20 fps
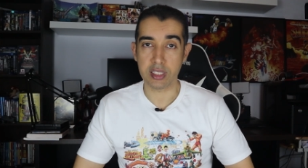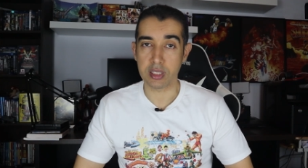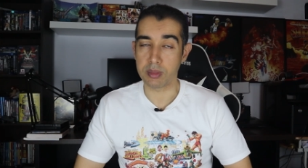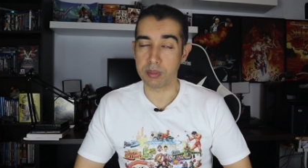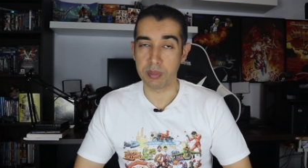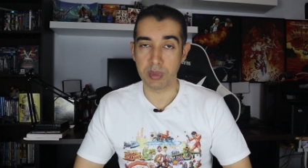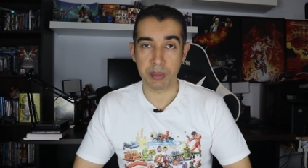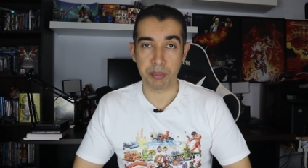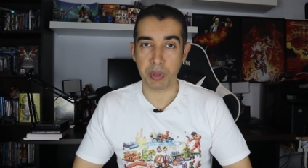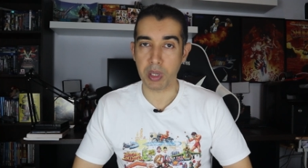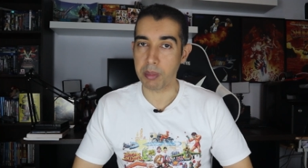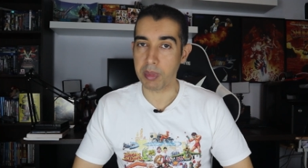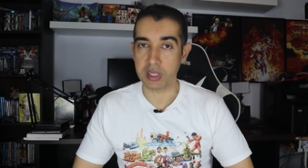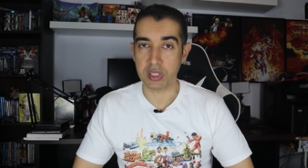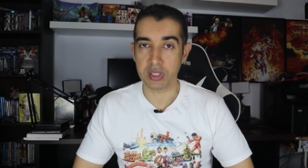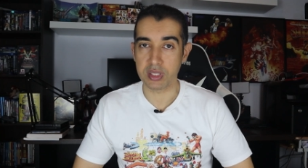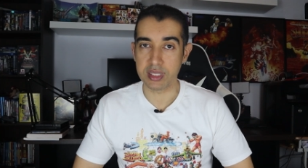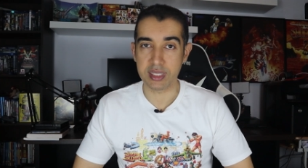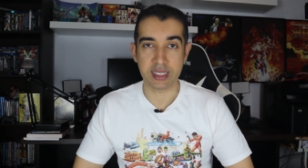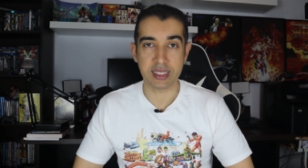it's pretty
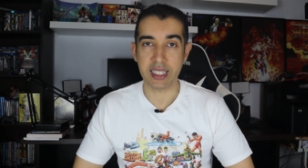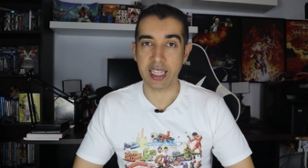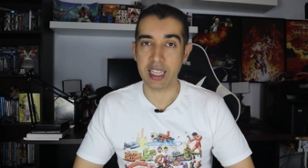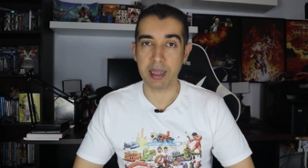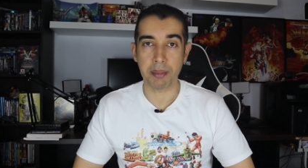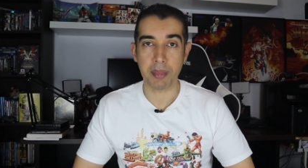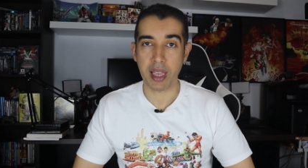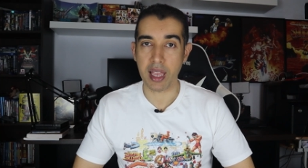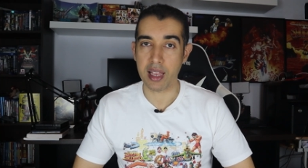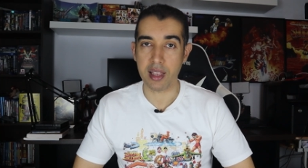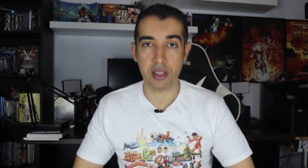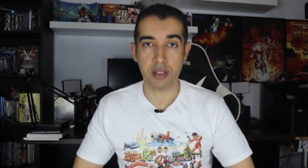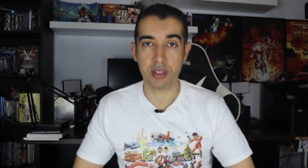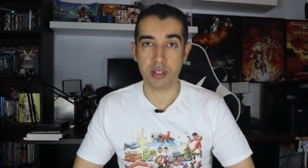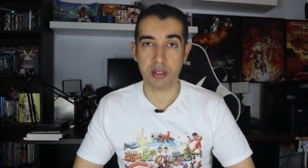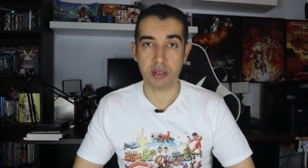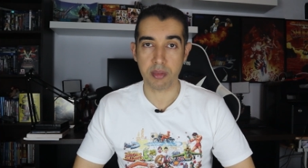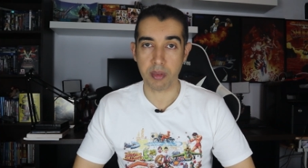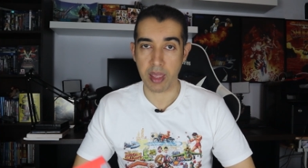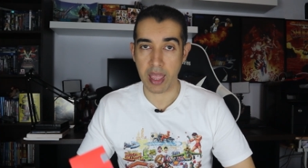much the same
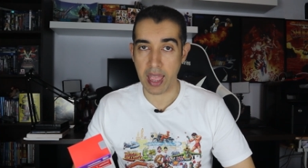as